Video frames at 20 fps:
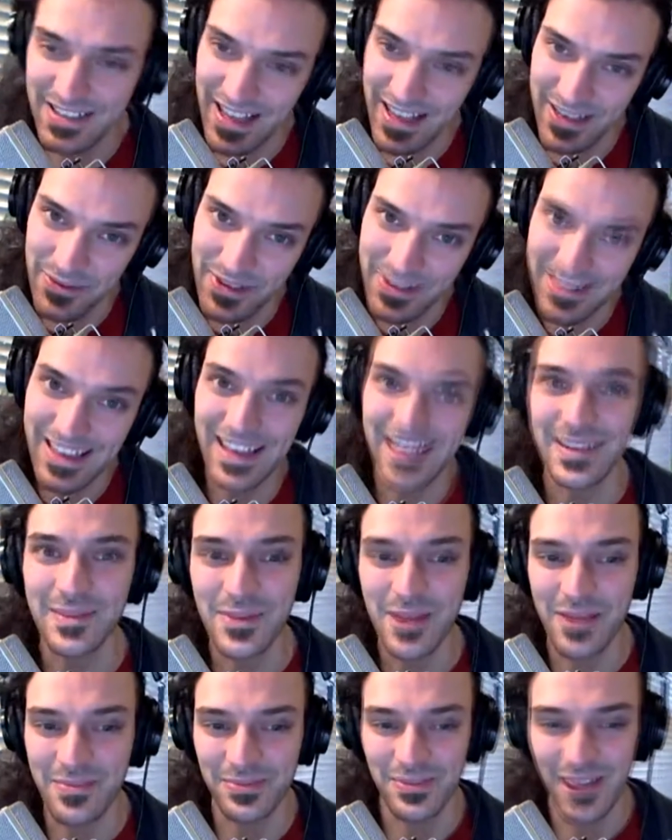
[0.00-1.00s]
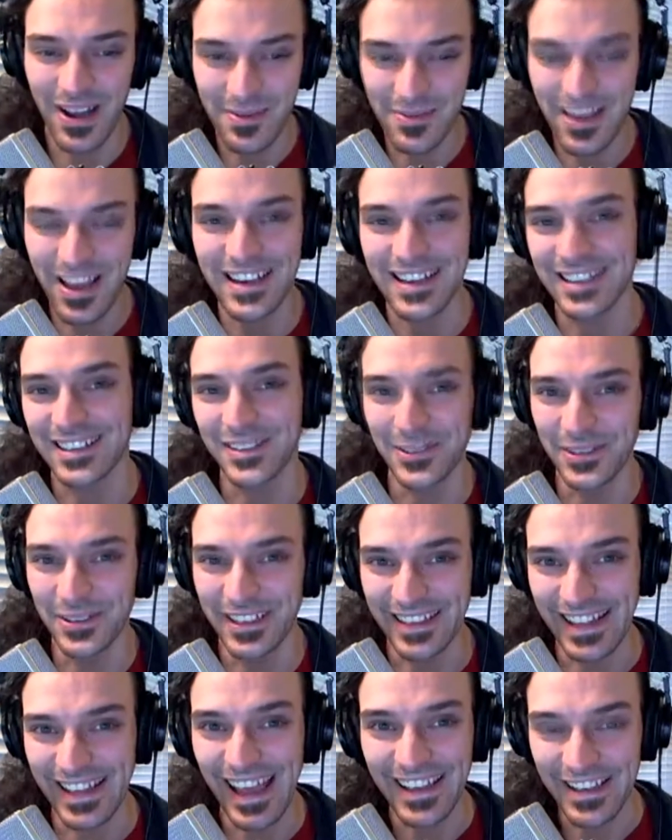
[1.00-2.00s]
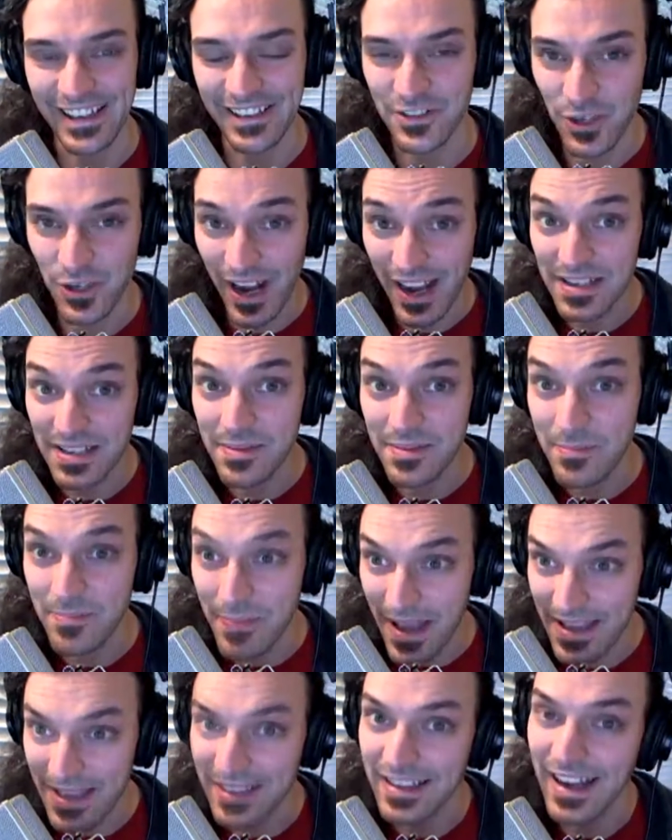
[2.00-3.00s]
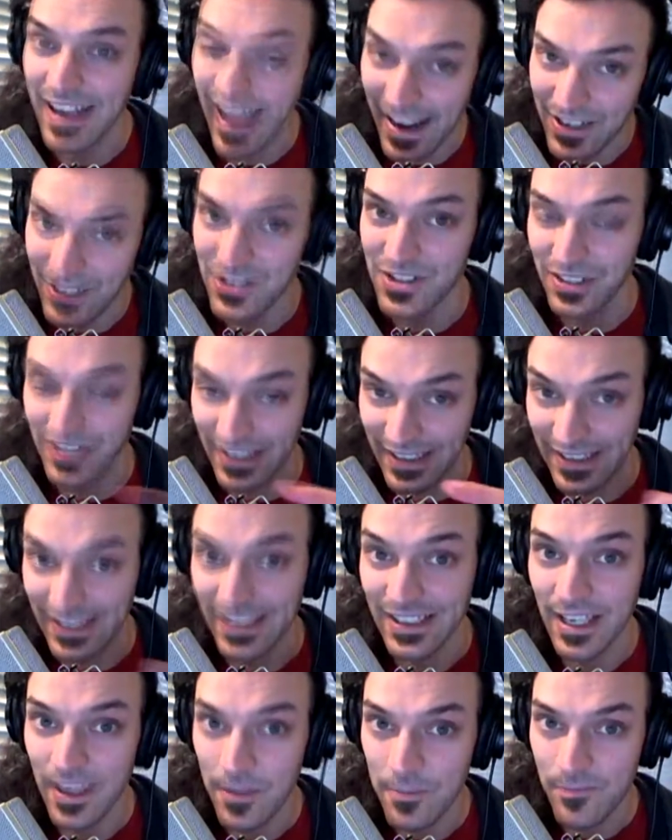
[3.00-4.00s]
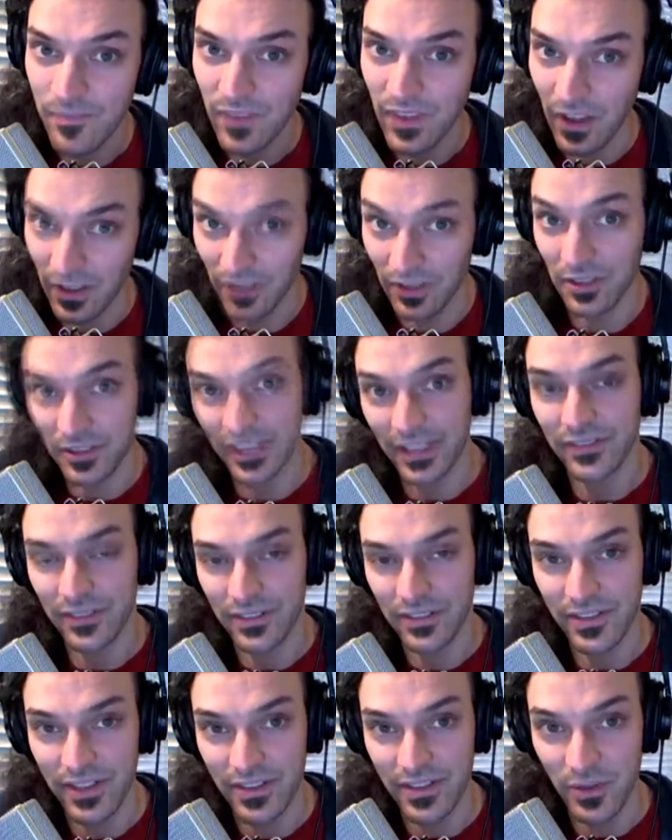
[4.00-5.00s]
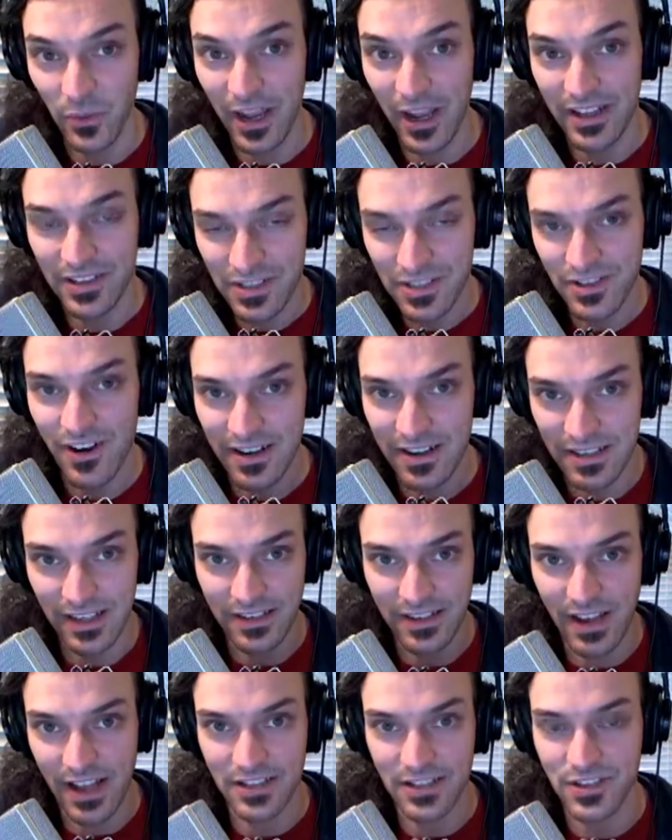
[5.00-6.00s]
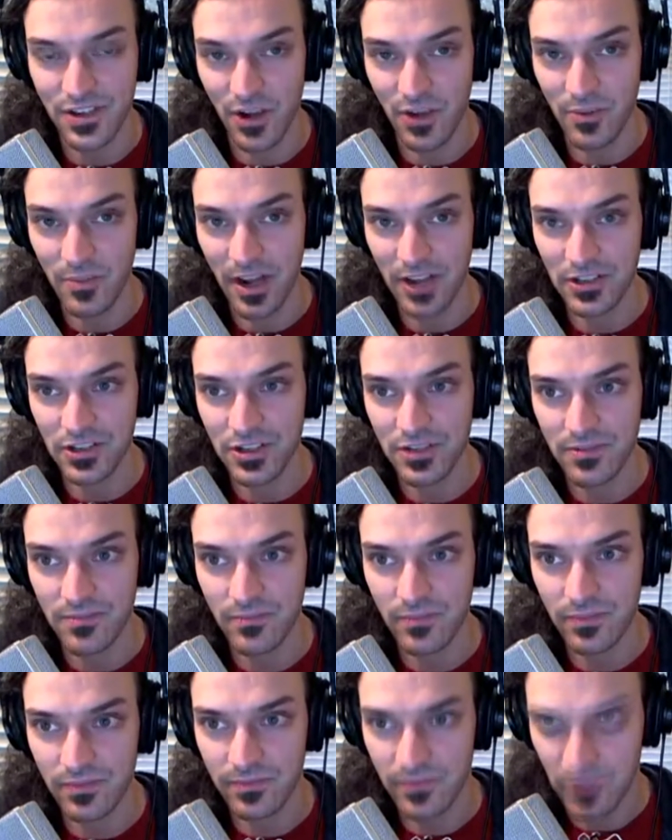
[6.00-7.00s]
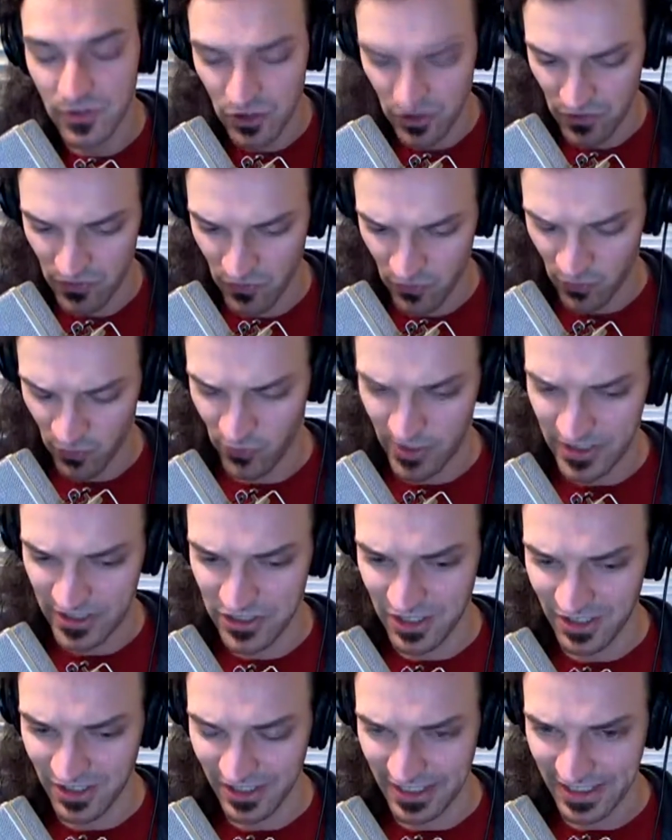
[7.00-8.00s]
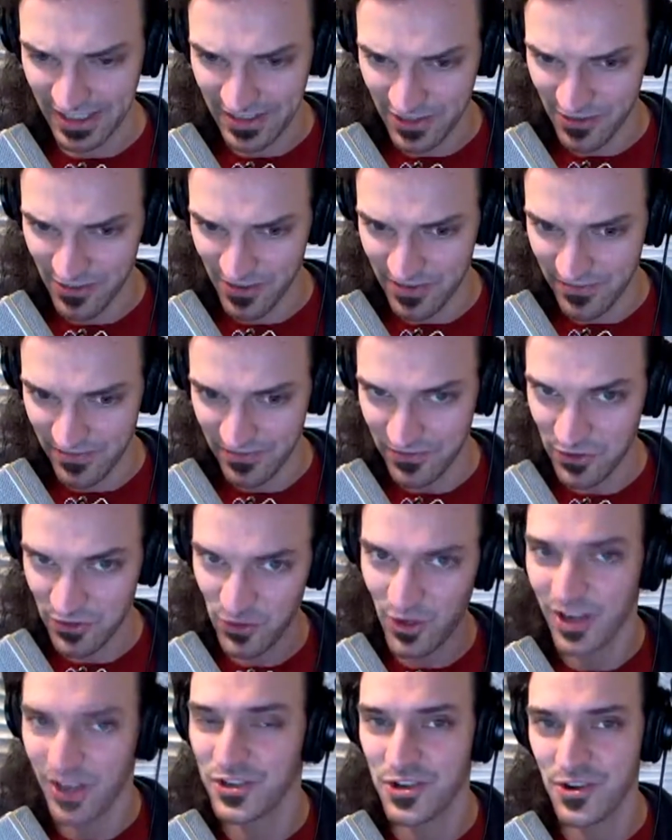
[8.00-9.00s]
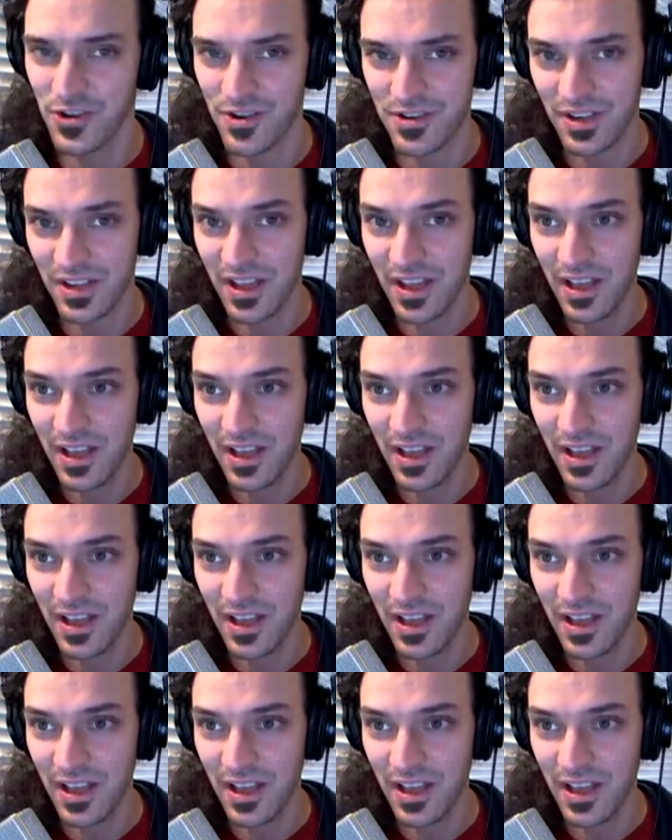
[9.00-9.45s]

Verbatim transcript: Hell with that. I'm not I'm not including that, and trying to make it actually a little different than the way it started and not so much rigidly sort of structured.